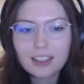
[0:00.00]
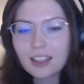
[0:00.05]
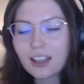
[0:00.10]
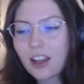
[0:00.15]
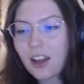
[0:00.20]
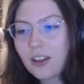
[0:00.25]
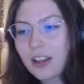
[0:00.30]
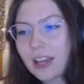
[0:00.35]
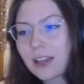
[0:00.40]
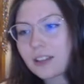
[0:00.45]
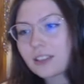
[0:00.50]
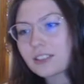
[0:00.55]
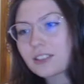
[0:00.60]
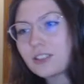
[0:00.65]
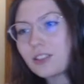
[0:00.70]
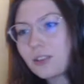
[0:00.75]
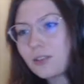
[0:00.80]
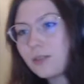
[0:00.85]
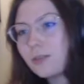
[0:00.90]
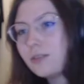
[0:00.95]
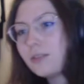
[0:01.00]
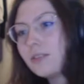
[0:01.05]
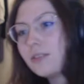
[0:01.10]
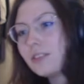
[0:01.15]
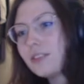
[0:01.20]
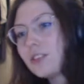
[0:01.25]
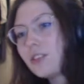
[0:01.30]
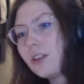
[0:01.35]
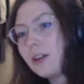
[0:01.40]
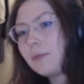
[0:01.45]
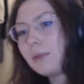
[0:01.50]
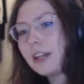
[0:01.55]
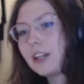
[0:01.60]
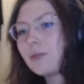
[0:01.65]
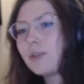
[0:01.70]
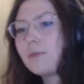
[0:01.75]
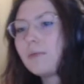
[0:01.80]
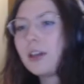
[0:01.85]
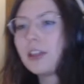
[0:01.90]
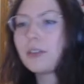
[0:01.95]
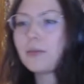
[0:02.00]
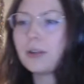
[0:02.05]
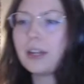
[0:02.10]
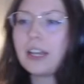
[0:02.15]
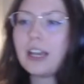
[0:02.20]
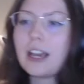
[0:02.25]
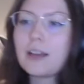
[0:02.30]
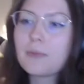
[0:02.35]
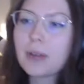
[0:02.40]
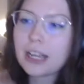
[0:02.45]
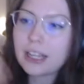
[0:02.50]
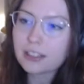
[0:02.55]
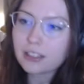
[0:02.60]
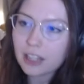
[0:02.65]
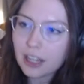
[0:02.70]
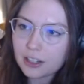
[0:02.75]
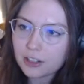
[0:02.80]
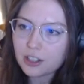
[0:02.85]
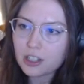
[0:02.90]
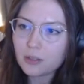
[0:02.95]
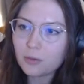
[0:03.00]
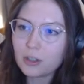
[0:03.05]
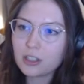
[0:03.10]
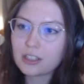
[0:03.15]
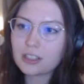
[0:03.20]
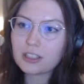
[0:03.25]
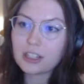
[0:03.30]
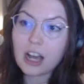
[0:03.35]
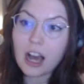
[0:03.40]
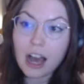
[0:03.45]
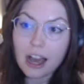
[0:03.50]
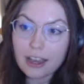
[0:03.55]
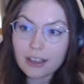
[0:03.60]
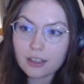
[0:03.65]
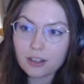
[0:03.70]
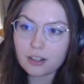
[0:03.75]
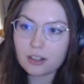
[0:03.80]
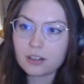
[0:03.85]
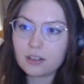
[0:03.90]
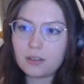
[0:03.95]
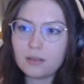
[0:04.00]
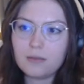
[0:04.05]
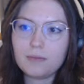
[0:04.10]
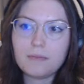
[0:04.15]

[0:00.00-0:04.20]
Okay, so I played queen b3, and my intention was to either